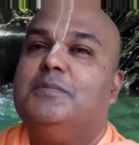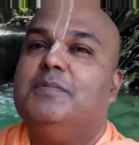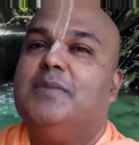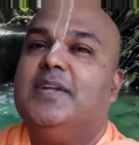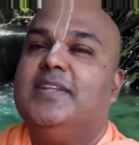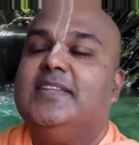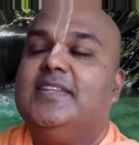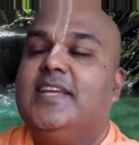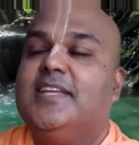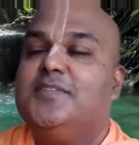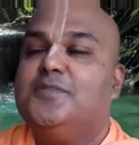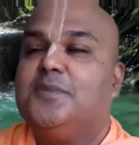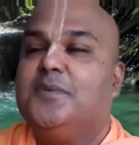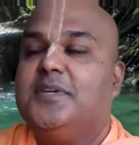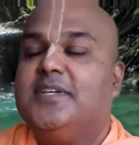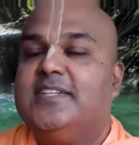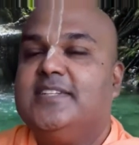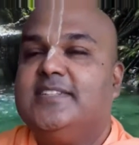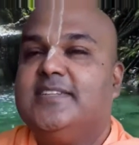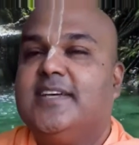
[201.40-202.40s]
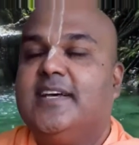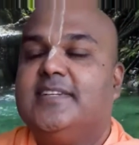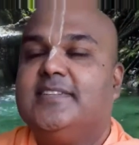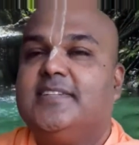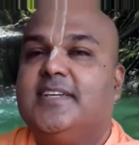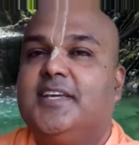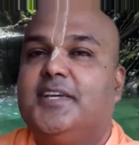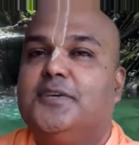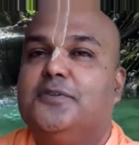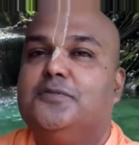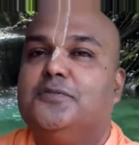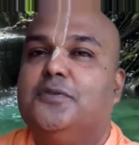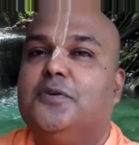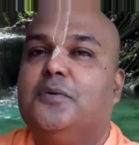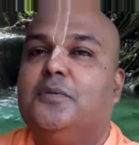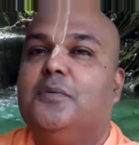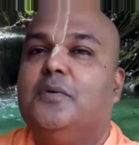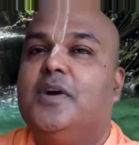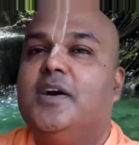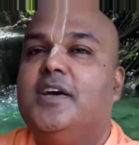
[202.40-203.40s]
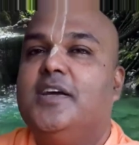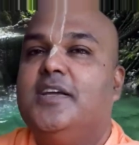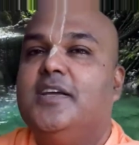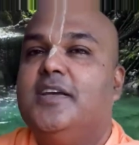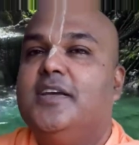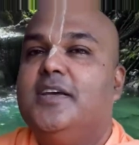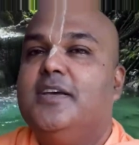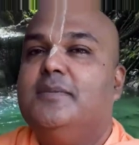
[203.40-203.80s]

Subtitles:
But that's what he's asking for. Why?